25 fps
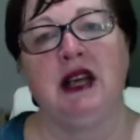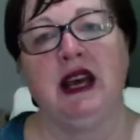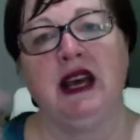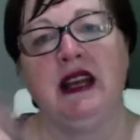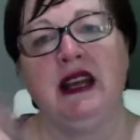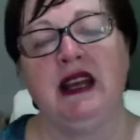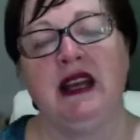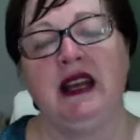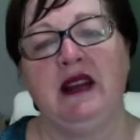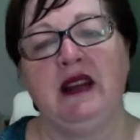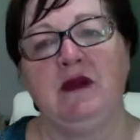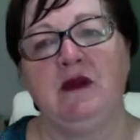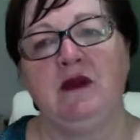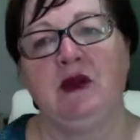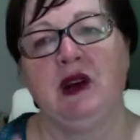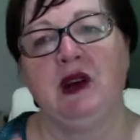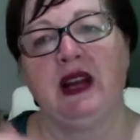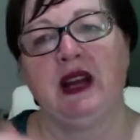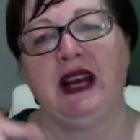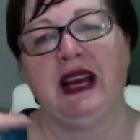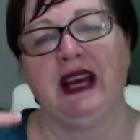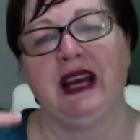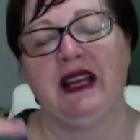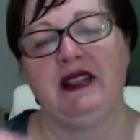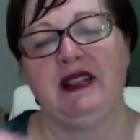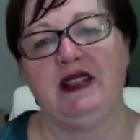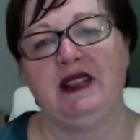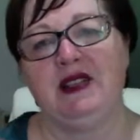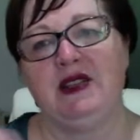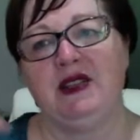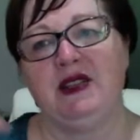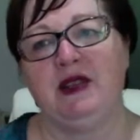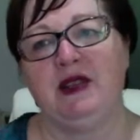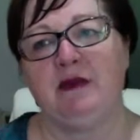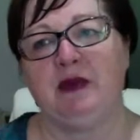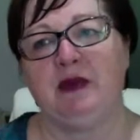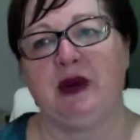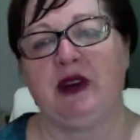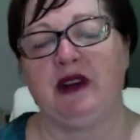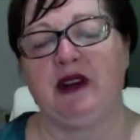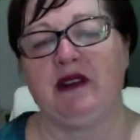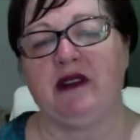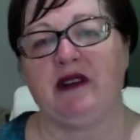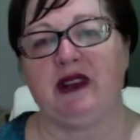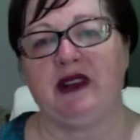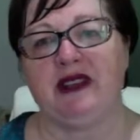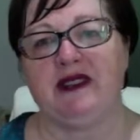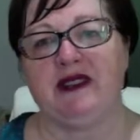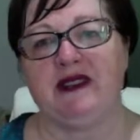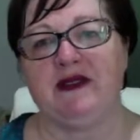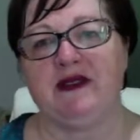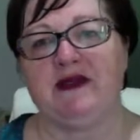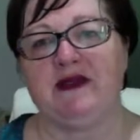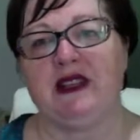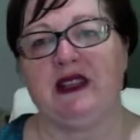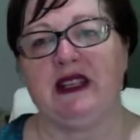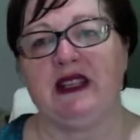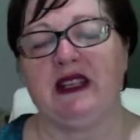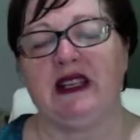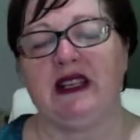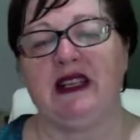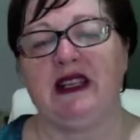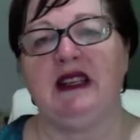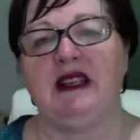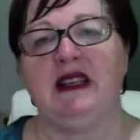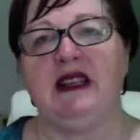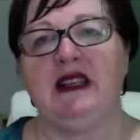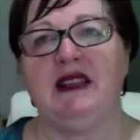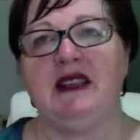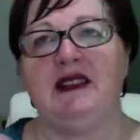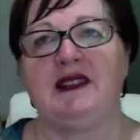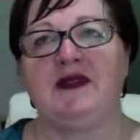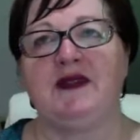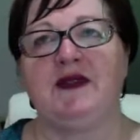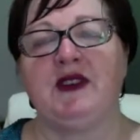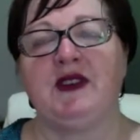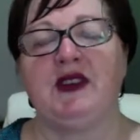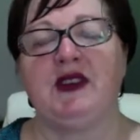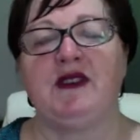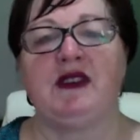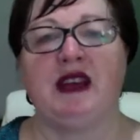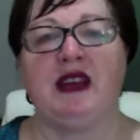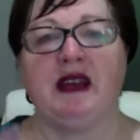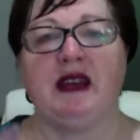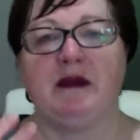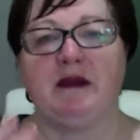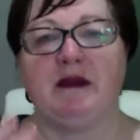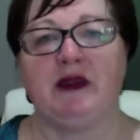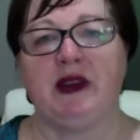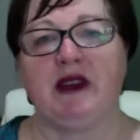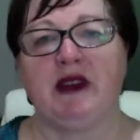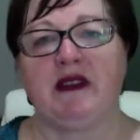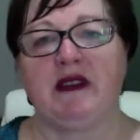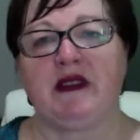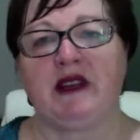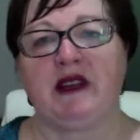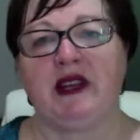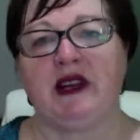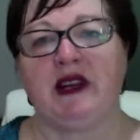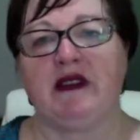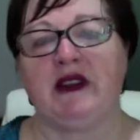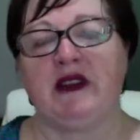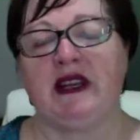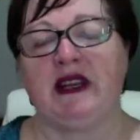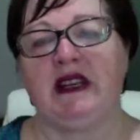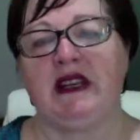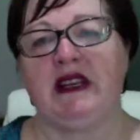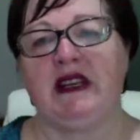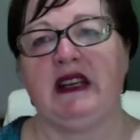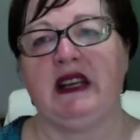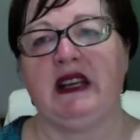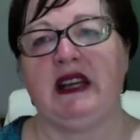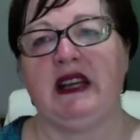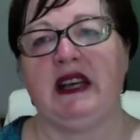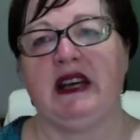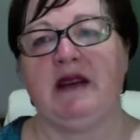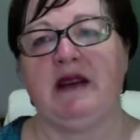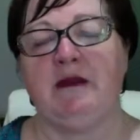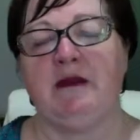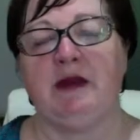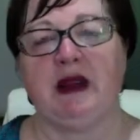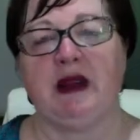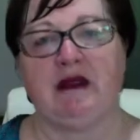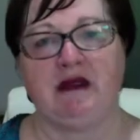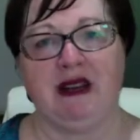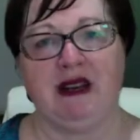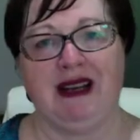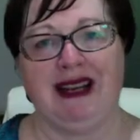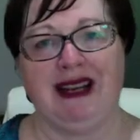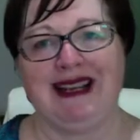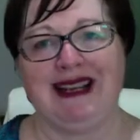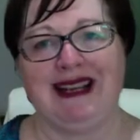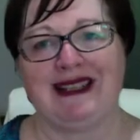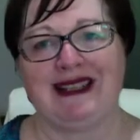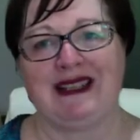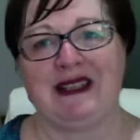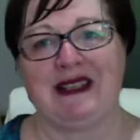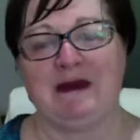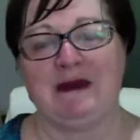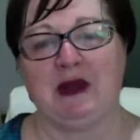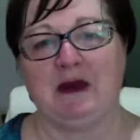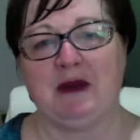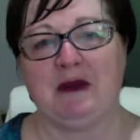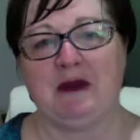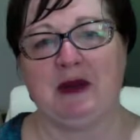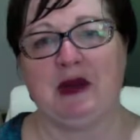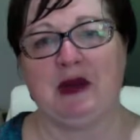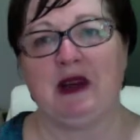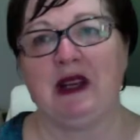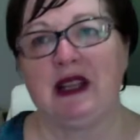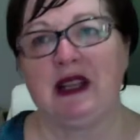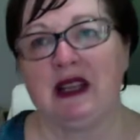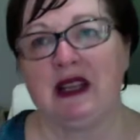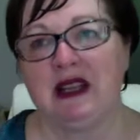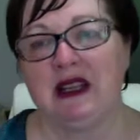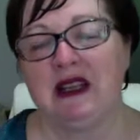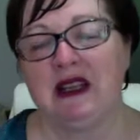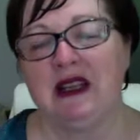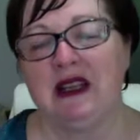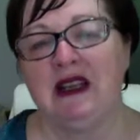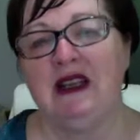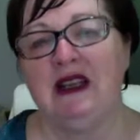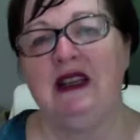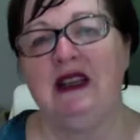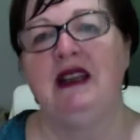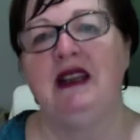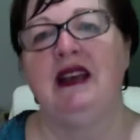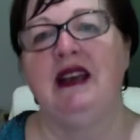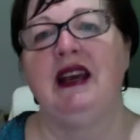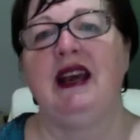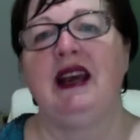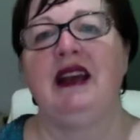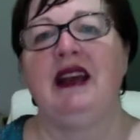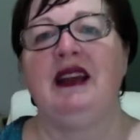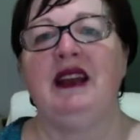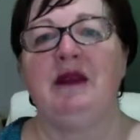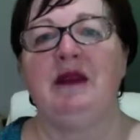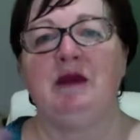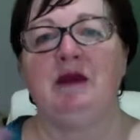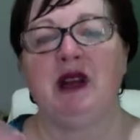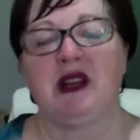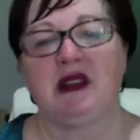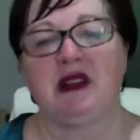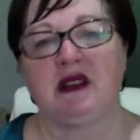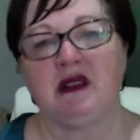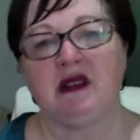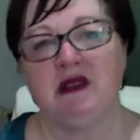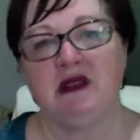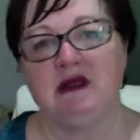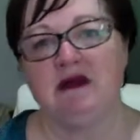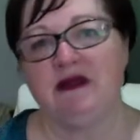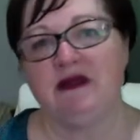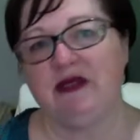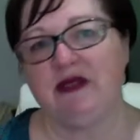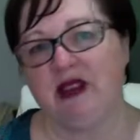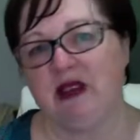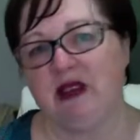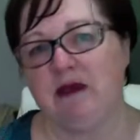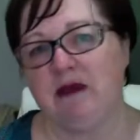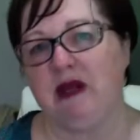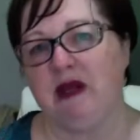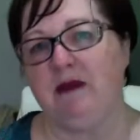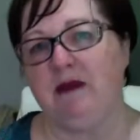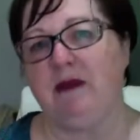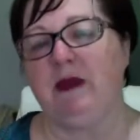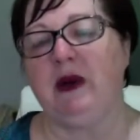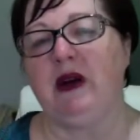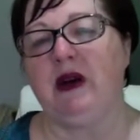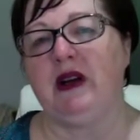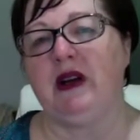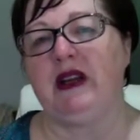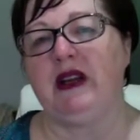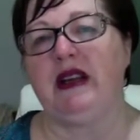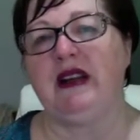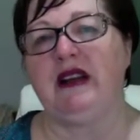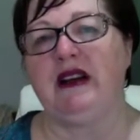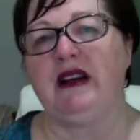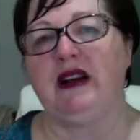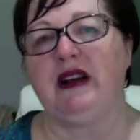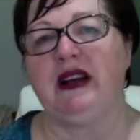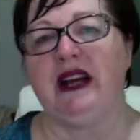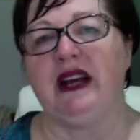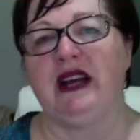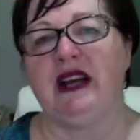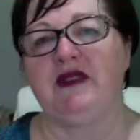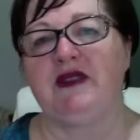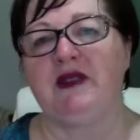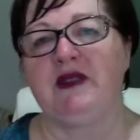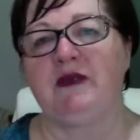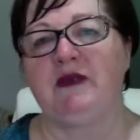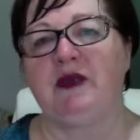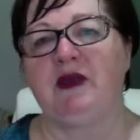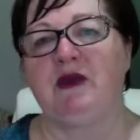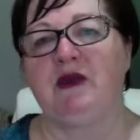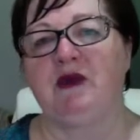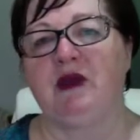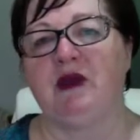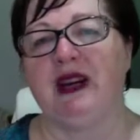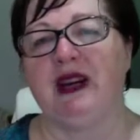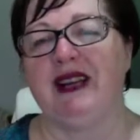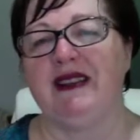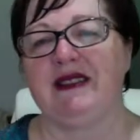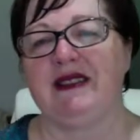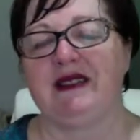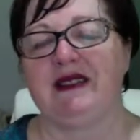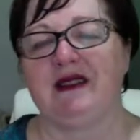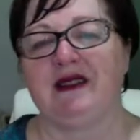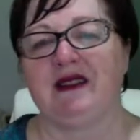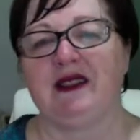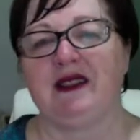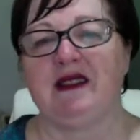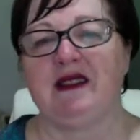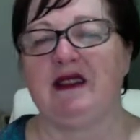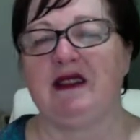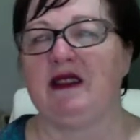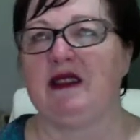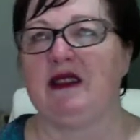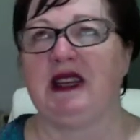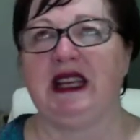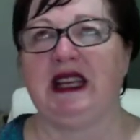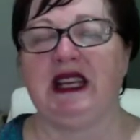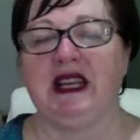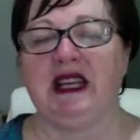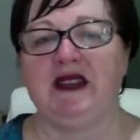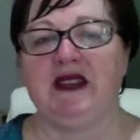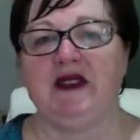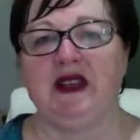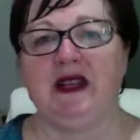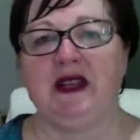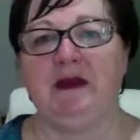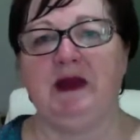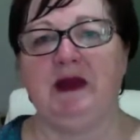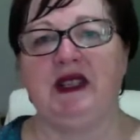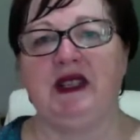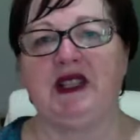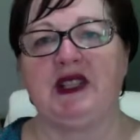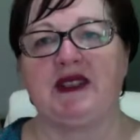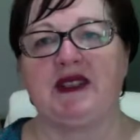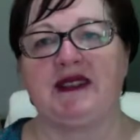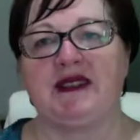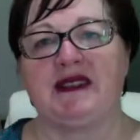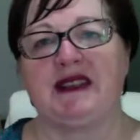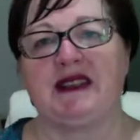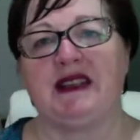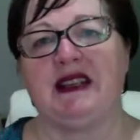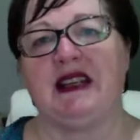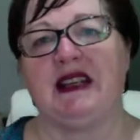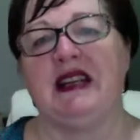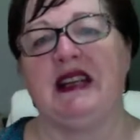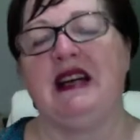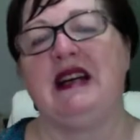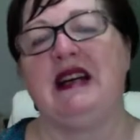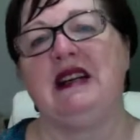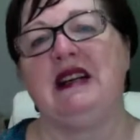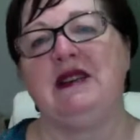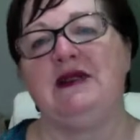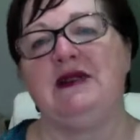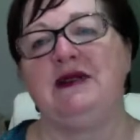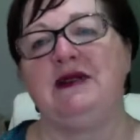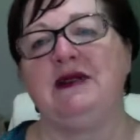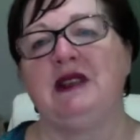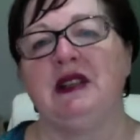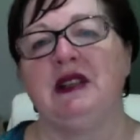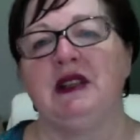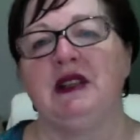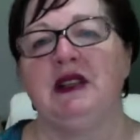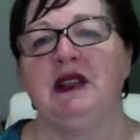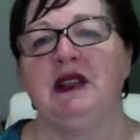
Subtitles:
And then what I had to do progressively is feel that breath going in and out, but relaxing my body. And then when I couldn't feel my body, I'd have to put weights on it, not heavy, but just enough